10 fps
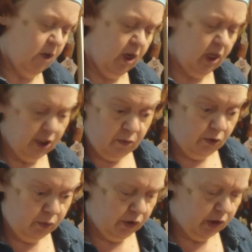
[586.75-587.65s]
Kind of like you
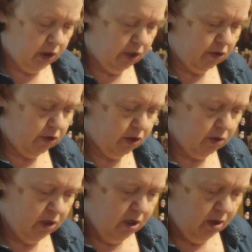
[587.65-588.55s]
would do with cilantro.
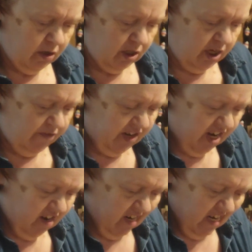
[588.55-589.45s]
So the knife
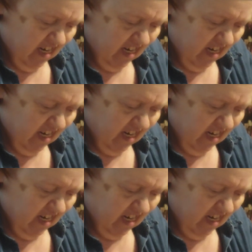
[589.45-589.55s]
down,